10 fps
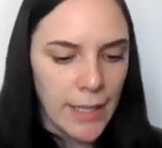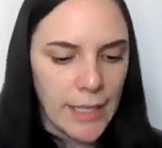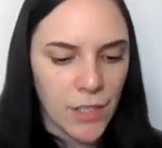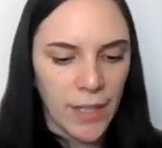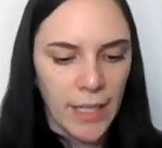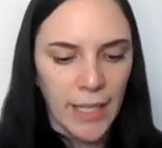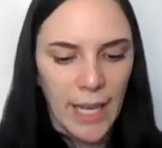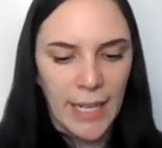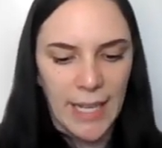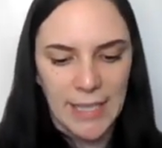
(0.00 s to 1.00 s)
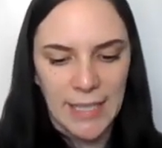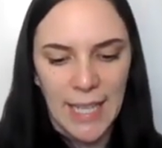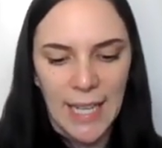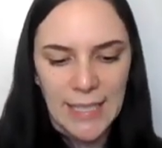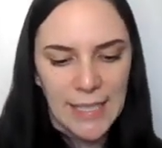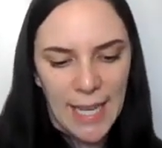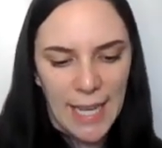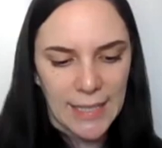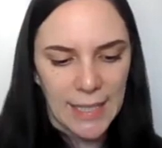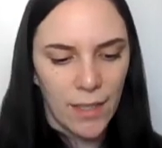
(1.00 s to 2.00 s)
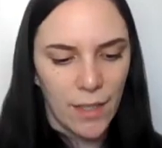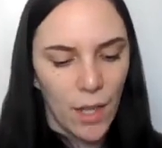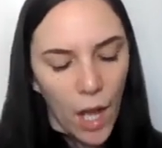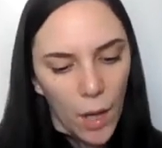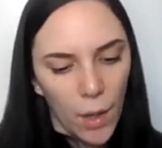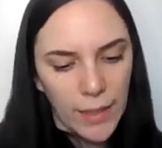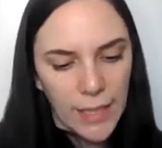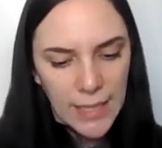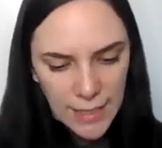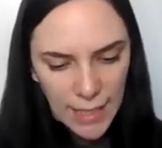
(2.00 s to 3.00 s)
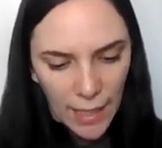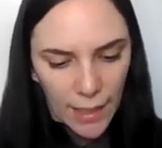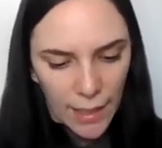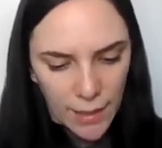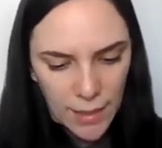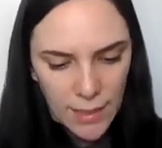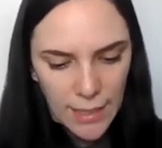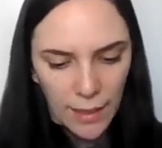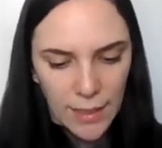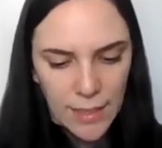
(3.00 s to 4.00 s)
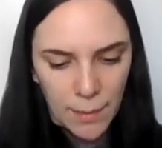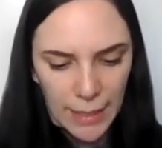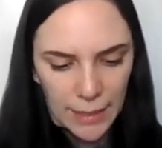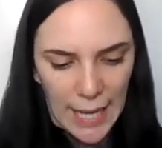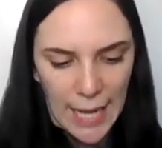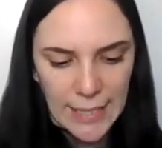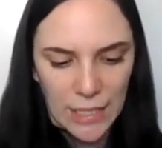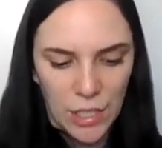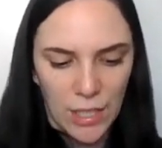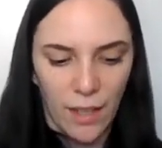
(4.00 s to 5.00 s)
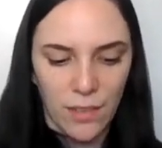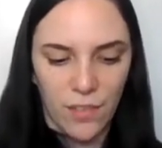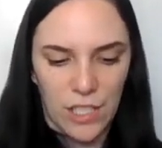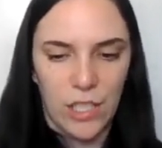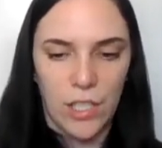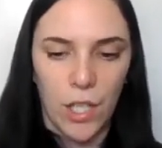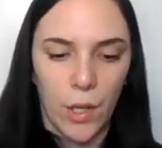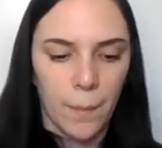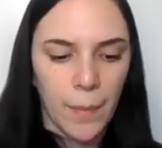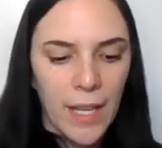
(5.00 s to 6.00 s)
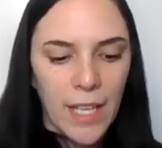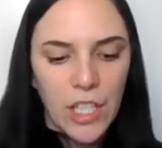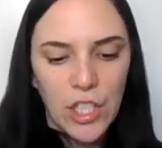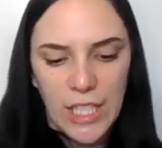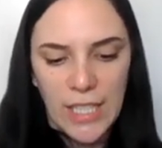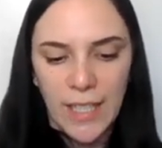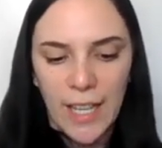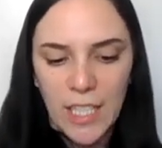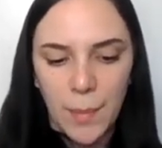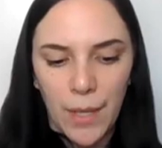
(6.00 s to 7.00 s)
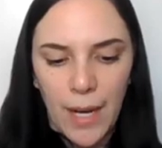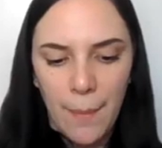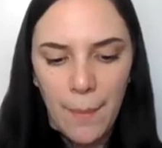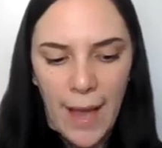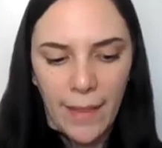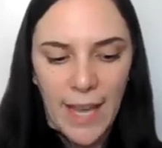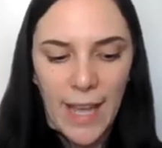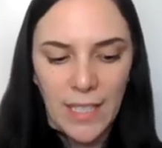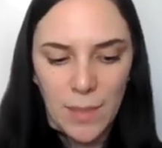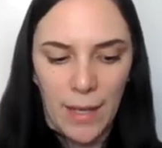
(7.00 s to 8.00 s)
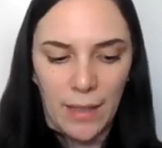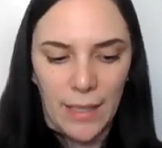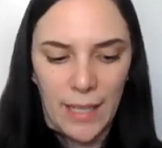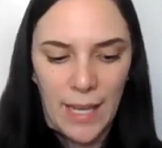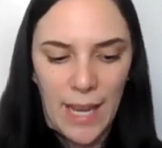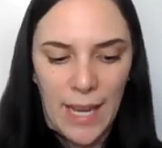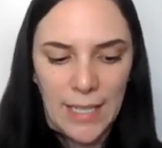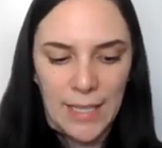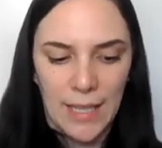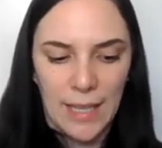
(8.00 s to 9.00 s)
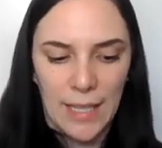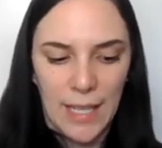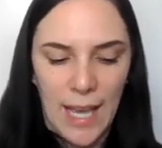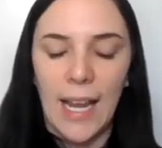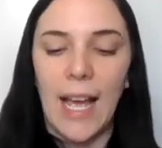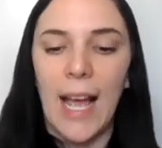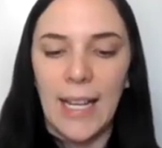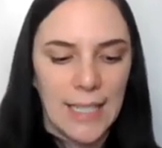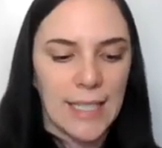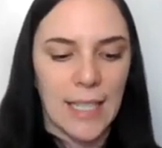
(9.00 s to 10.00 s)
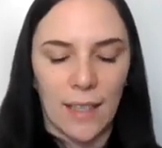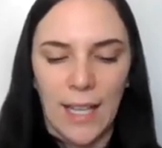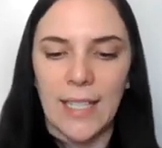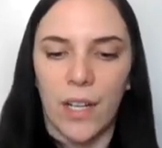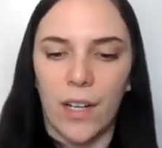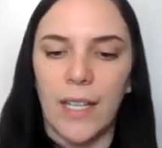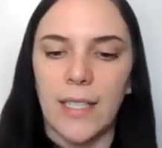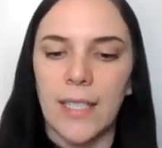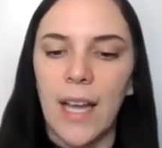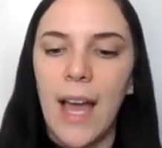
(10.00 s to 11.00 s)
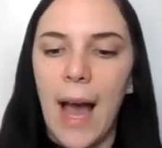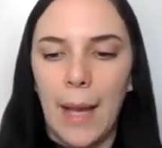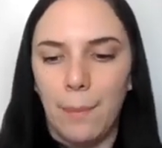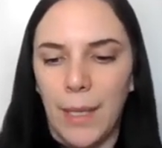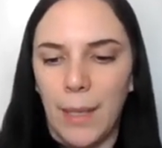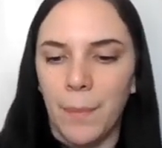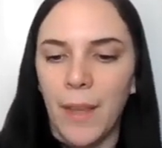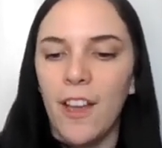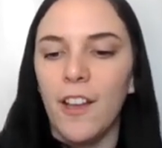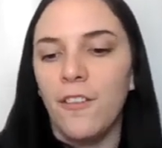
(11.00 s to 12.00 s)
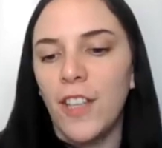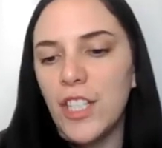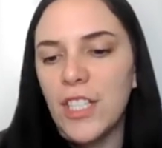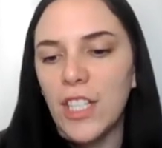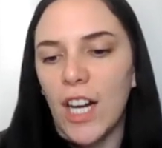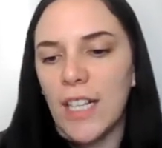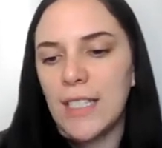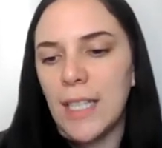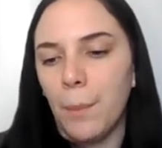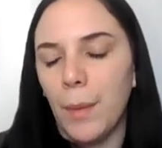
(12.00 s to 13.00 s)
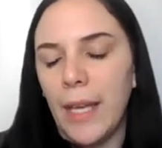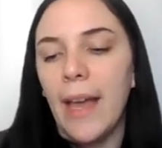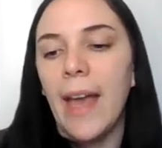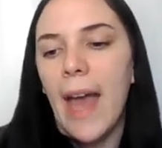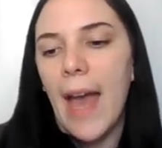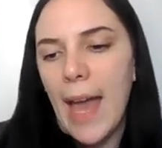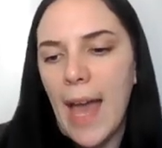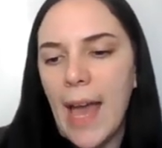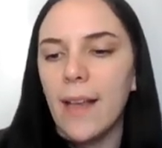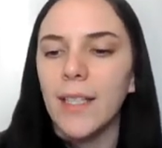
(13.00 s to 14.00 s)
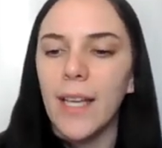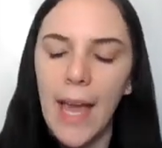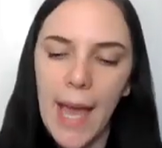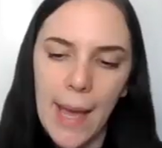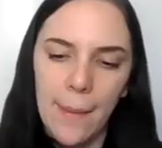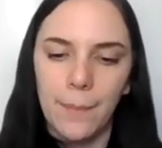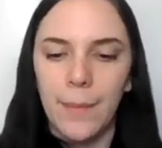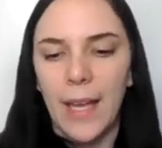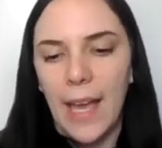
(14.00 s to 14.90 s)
He's grinning and he has a Texas accent. "Oh, this is Stella. Stella is in my class and she loves fishes too. She's an expert at math and spelling and is the class artist." I beam. "Fishes are simply AMAZING.